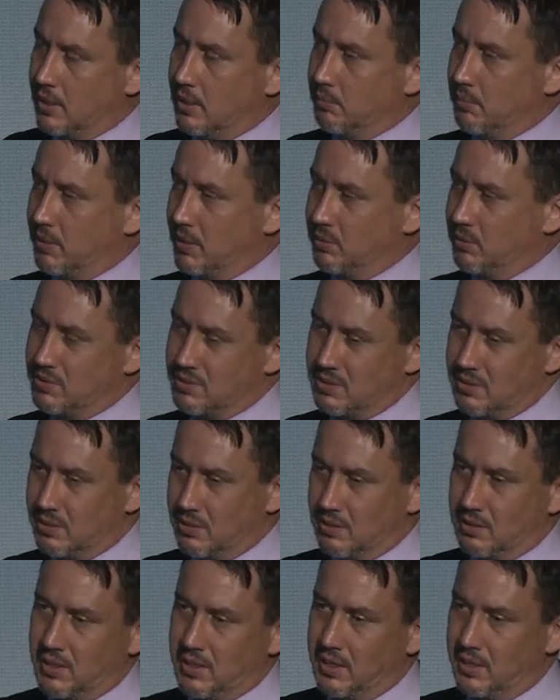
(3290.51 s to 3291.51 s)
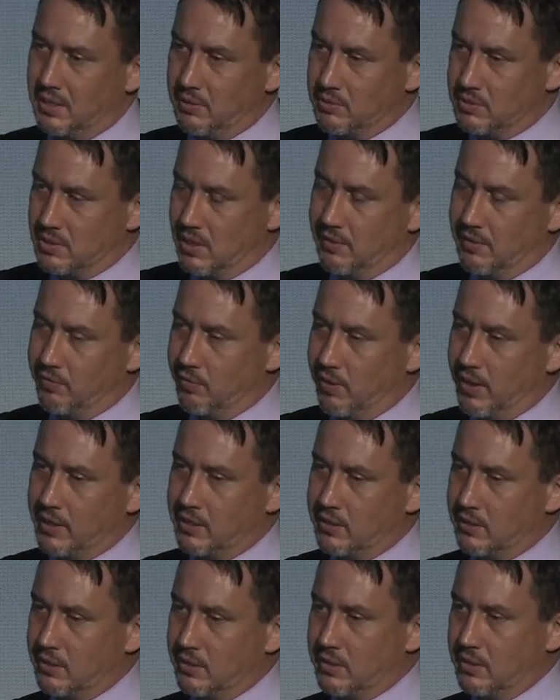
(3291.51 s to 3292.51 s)
but he was clearly, and he was of
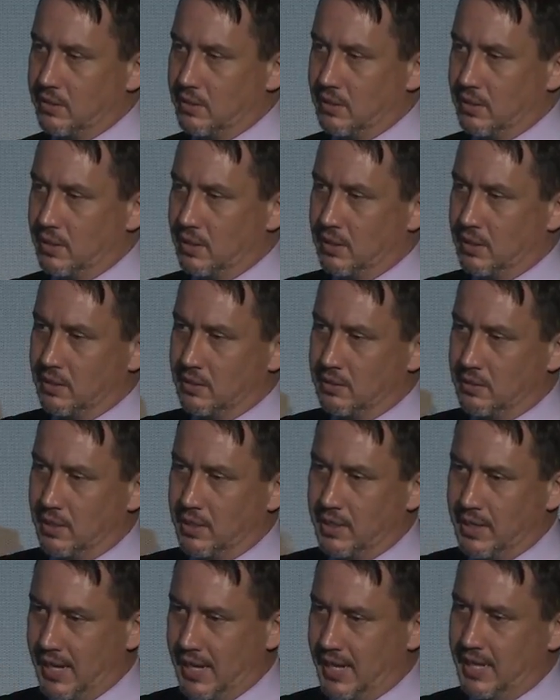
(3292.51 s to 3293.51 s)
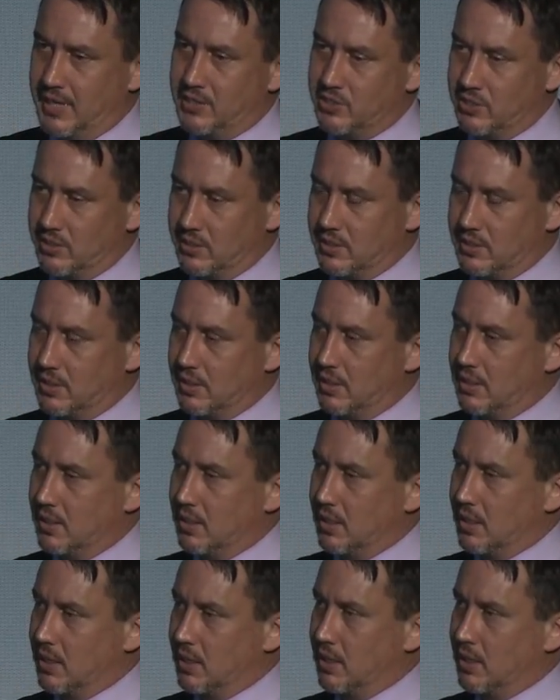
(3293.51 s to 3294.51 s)
record, an agent.
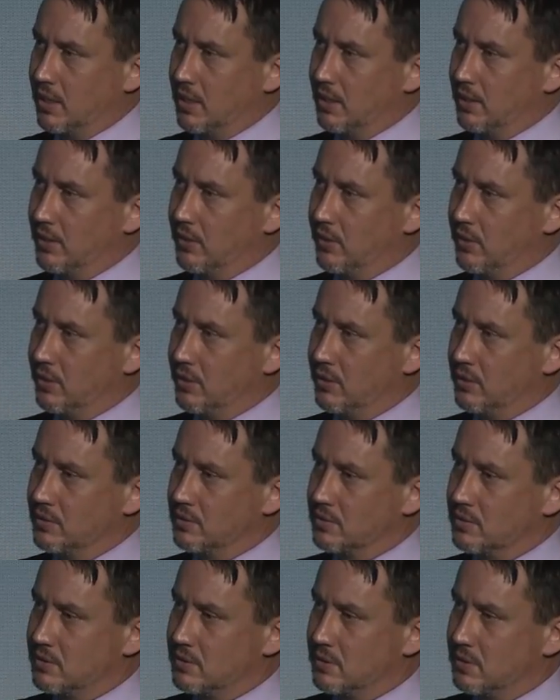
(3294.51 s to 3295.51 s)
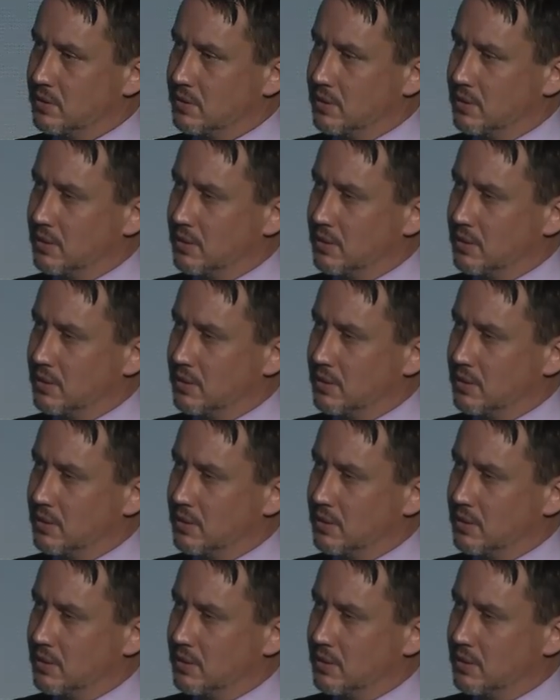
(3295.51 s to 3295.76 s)
There is,